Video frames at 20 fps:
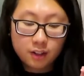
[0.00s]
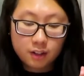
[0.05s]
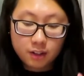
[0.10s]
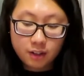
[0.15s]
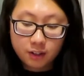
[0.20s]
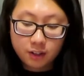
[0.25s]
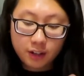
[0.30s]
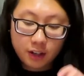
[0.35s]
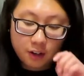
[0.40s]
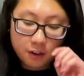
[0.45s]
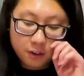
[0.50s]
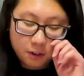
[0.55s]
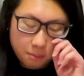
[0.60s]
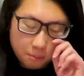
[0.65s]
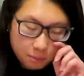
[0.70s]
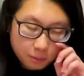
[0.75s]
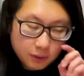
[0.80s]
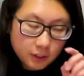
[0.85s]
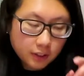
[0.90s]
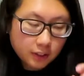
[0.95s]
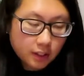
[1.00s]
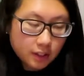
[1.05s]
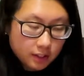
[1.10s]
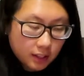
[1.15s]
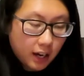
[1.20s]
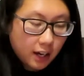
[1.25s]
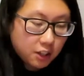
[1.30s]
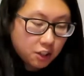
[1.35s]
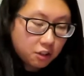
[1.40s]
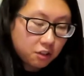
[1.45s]
till they are completely
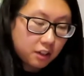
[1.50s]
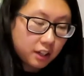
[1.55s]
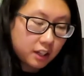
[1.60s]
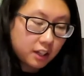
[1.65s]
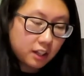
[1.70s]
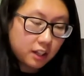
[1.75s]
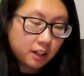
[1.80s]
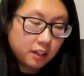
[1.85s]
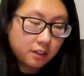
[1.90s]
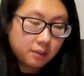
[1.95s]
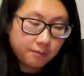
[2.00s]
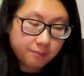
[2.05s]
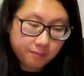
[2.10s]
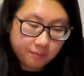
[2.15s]
saturated,